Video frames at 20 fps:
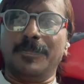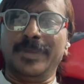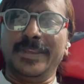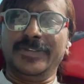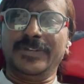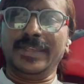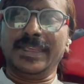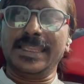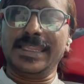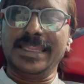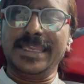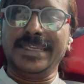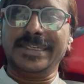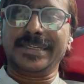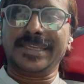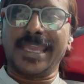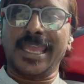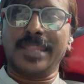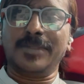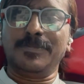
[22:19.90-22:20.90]
Basically,
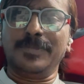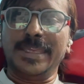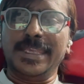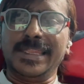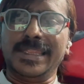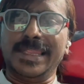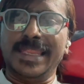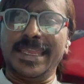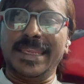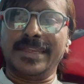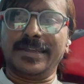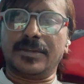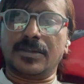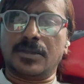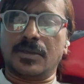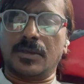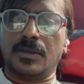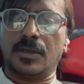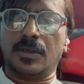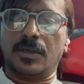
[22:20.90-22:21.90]
it can be
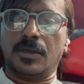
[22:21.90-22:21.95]
linked.